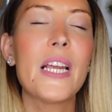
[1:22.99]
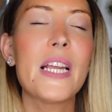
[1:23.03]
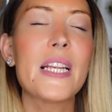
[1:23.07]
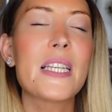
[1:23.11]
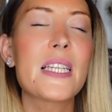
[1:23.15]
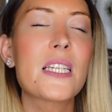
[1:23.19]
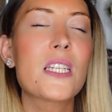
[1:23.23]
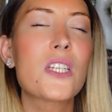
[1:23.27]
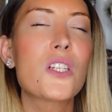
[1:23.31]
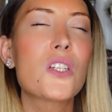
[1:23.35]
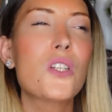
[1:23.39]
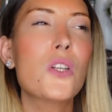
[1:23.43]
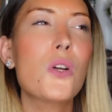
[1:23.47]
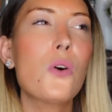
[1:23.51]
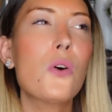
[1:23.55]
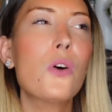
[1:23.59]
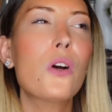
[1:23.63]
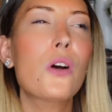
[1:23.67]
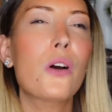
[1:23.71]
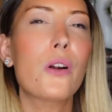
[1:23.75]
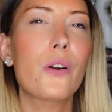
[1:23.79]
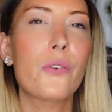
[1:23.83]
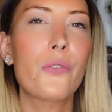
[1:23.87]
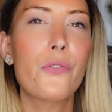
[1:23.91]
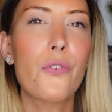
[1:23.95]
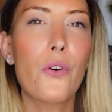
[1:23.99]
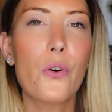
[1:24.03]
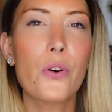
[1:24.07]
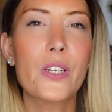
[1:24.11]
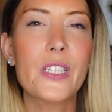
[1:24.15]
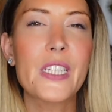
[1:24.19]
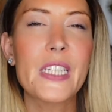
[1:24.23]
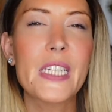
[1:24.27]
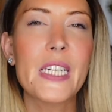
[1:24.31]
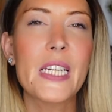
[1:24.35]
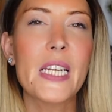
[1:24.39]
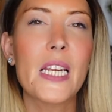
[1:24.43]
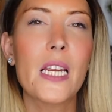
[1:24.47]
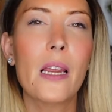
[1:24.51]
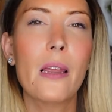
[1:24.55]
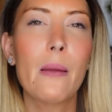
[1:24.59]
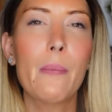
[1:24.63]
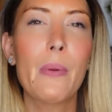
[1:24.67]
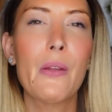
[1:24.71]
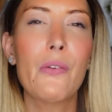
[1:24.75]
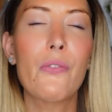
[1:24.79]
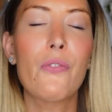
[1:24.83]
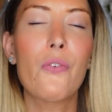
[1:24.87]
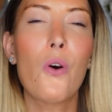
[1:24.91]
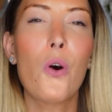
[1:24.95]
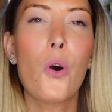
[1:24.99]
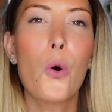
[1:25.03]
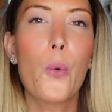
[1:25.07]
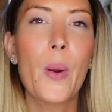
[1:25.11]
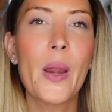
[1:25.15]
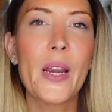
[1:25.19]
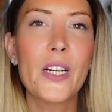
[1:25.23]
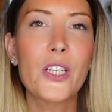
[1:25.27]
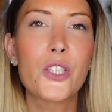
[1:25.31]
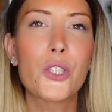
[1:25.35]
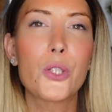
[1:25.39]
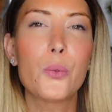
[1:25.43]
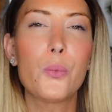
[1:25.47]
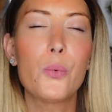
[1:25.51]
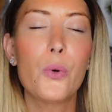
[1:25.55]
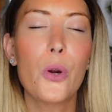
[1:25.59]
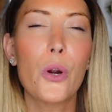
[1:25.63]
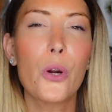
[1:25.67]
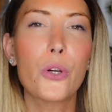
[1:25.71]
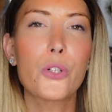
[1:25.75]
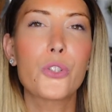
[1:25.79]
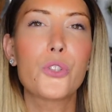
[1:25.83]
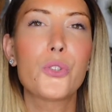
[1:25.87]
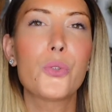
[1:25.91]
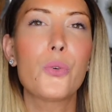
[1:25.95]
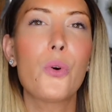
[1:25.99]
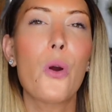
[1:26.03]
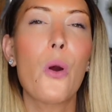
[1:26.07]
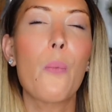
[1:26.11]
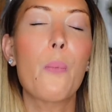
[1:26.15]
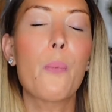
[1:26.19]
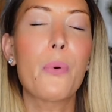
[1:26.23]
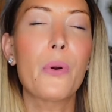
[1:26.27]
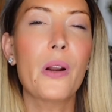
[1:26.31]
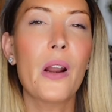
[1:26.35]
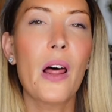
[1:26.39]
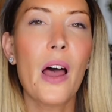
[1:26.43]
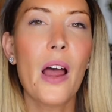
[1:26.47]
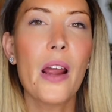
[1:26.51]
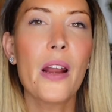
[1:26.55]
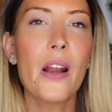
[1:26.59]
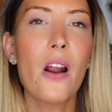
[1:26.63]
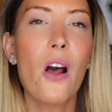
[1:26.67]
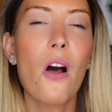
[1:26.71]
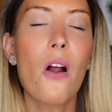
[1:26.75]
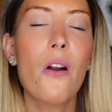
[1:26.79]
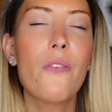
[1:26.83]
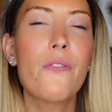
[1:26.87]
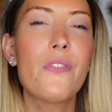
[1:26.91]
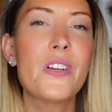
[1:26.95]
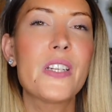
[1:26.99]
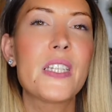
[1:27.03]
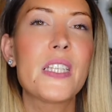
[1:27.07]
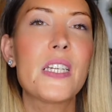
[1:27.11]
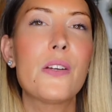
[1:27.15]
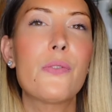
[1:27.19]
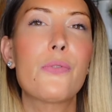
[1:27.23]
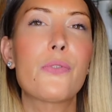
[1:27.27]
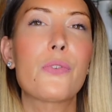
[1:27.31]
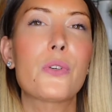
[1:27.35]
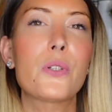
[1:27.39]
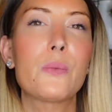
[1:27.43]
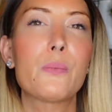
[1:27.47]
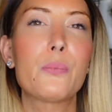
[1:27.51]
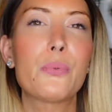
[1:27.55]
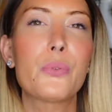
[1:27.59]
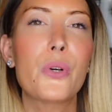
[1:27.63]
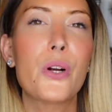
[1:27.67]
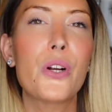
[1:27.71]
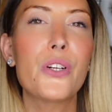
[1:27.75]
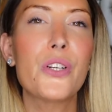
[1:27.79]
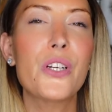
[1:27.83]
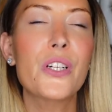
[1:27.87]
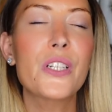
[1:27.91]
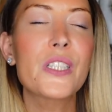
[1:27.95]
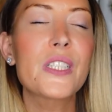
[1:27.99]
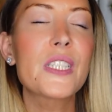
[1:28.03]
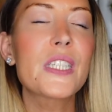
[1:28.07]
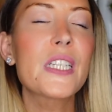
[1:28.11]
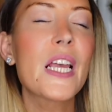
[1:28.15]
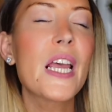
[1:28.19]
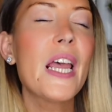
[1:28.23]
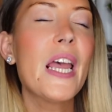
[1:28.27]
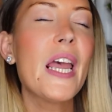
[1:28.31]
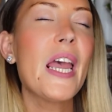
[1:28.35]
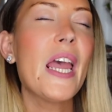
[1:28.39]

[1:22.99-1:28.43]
It's so comforting before going to work to apply all these different products.